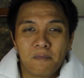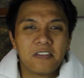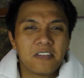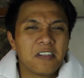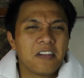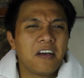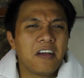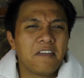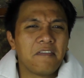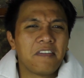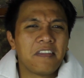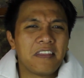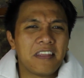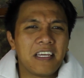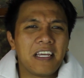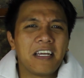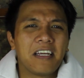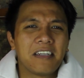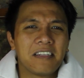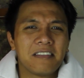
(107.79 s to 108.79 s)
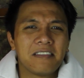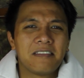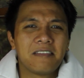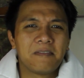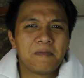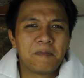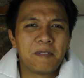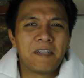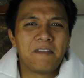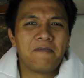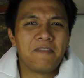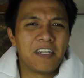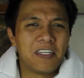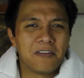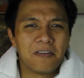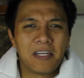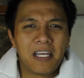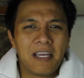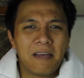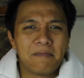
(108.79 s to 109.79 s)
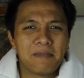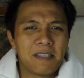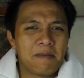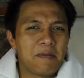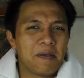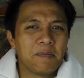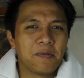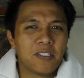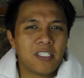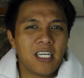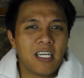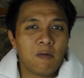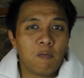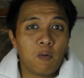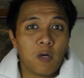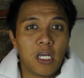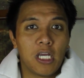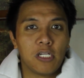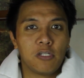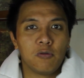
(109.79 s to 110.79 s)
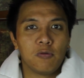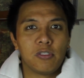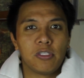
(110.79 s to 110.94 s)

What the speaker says: There's a lot of things with video games that people take way too